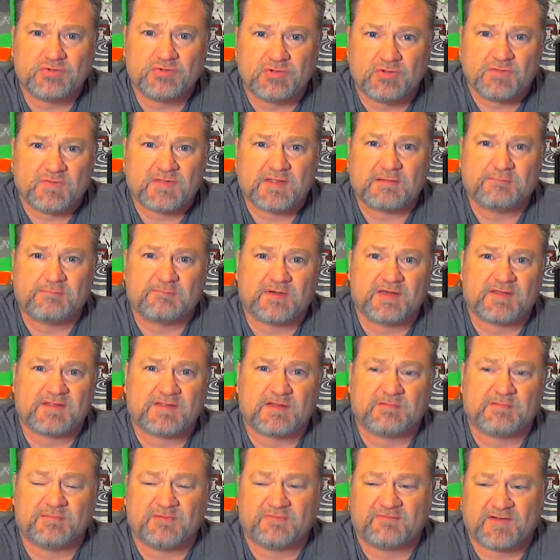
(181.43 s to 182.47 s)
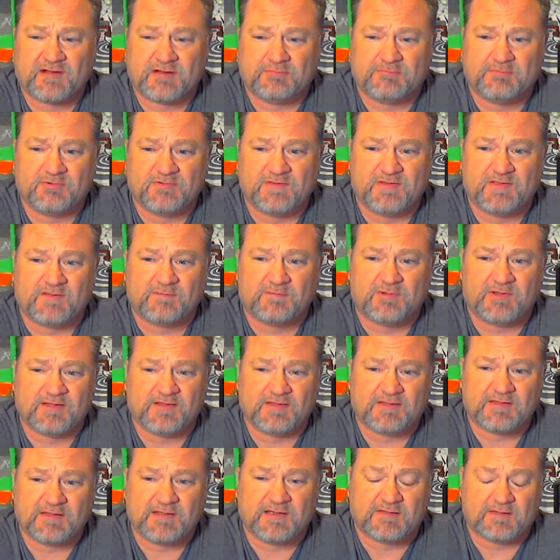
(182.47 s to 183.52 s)
you step by step of how to put these
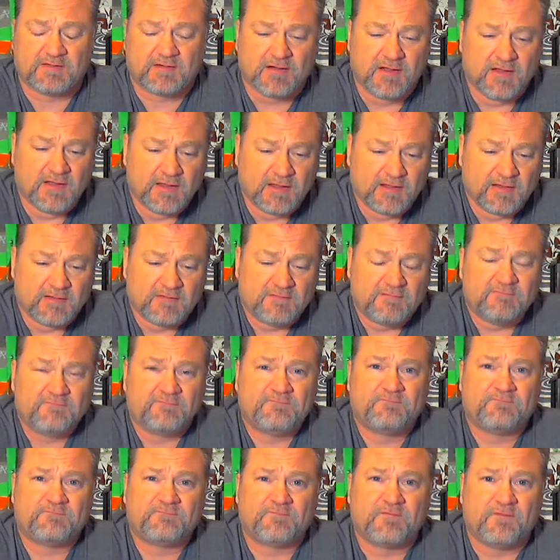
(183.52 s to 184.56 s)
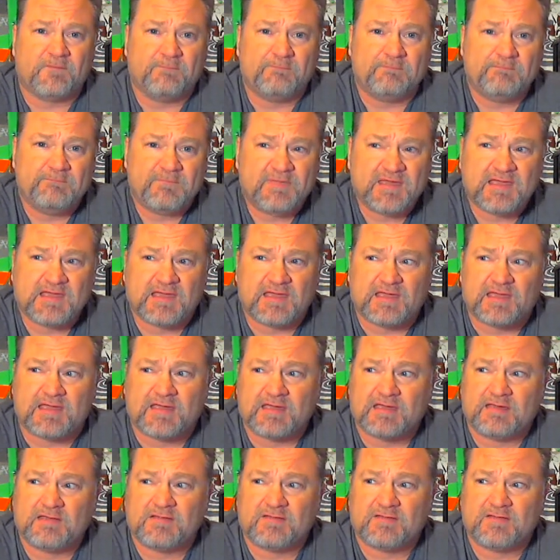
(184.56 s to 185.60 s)
planes together. From
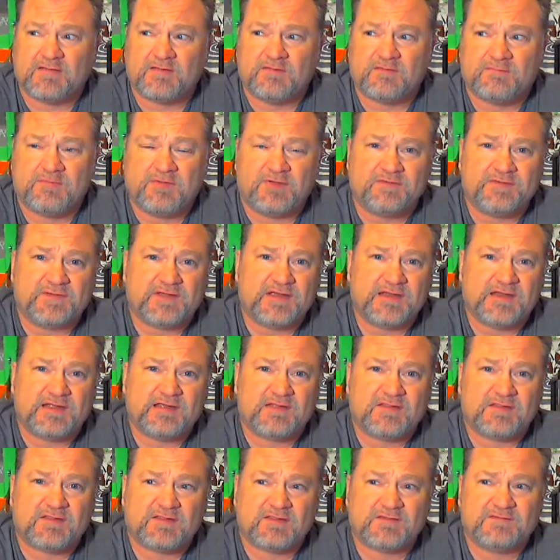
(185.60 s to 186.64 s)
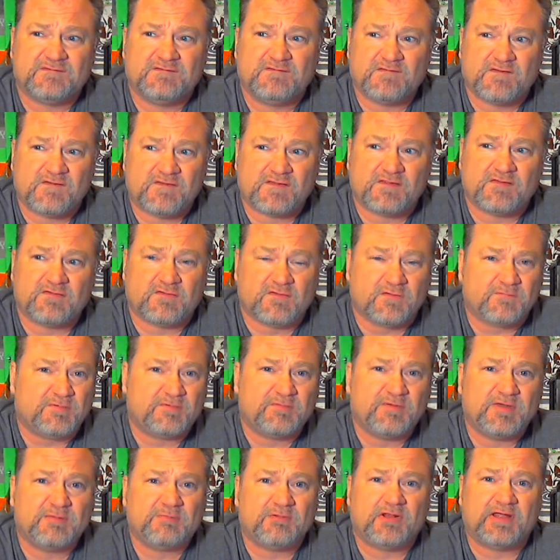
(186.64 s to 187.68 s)
me, the build night is just a group
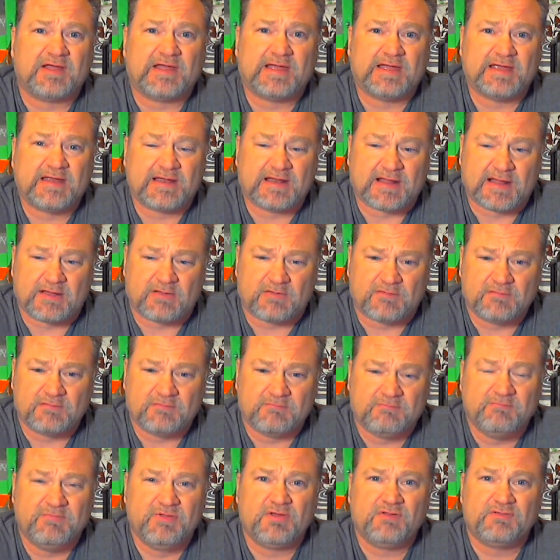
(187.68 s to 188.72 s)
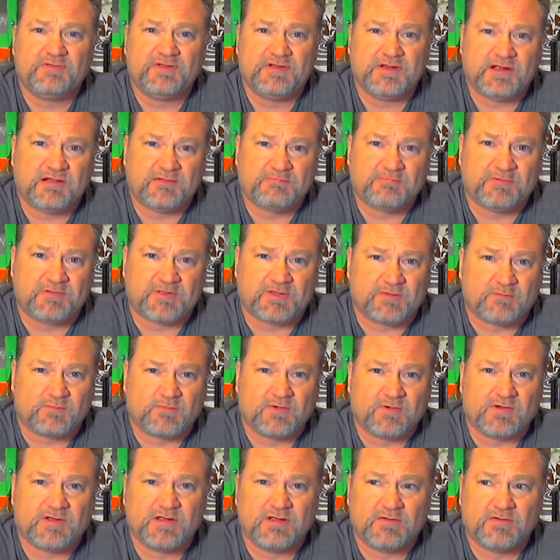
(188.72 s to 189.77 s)
of people hanging out, build an airplane.
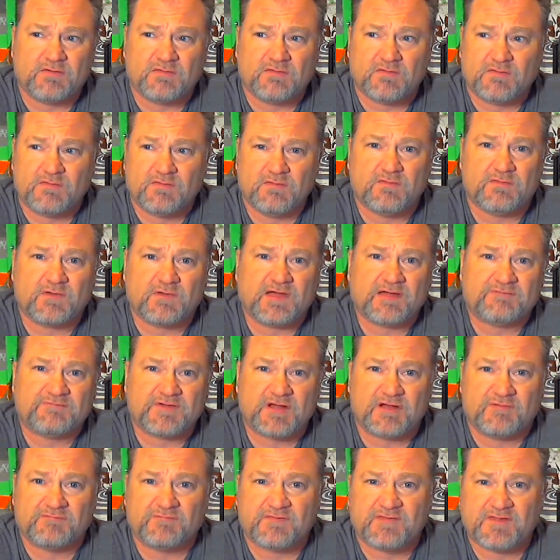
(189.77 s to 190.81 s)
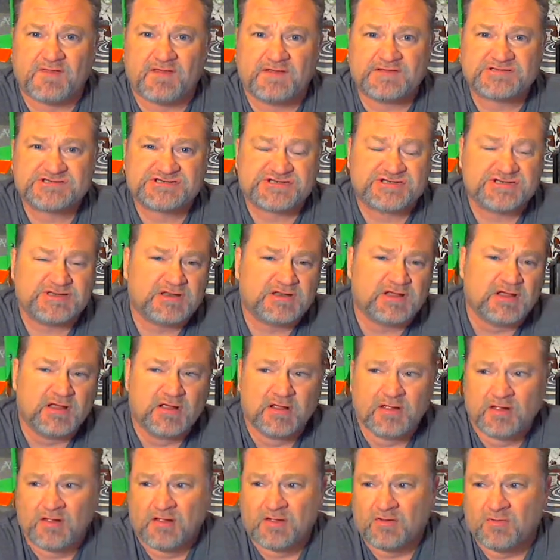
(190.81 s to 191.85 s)
We're here to have conversation.
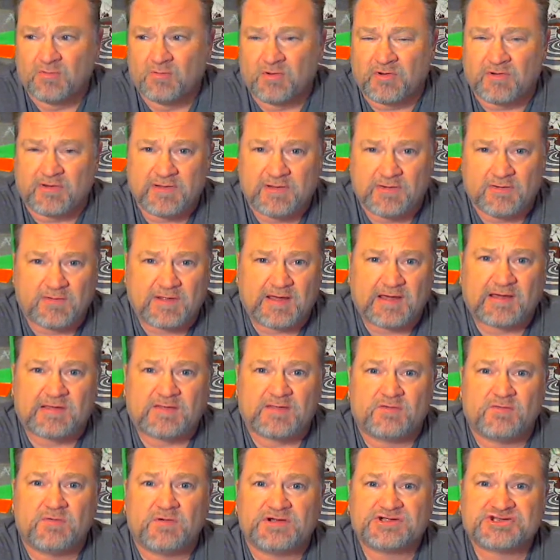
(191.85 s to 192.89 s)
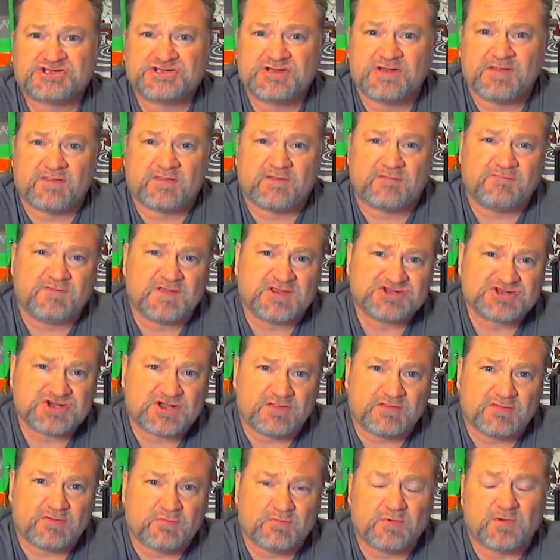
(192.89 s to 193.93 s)
We're here to ask questions of each
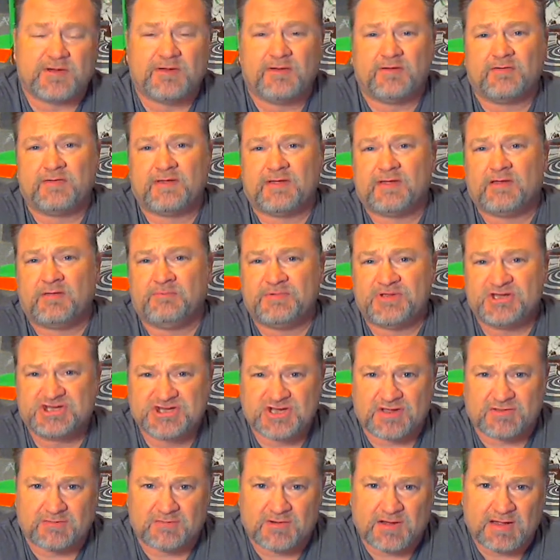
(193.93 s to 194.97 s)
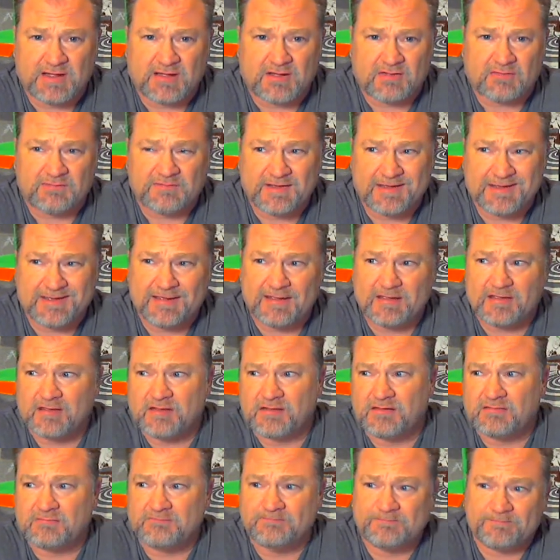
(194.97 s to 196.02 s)
other. We're here to help each other out.
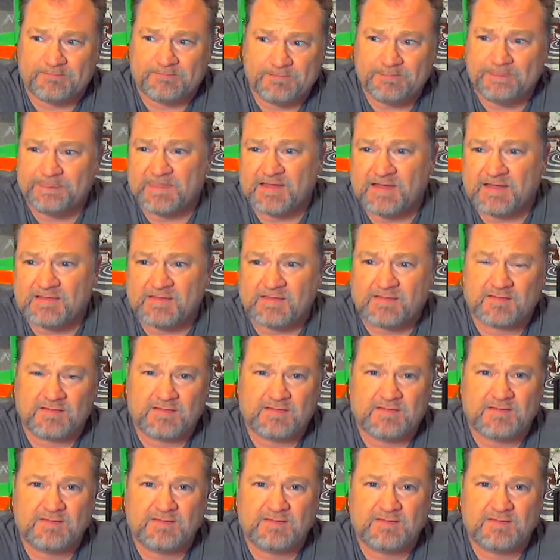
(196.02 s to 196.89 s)
And it's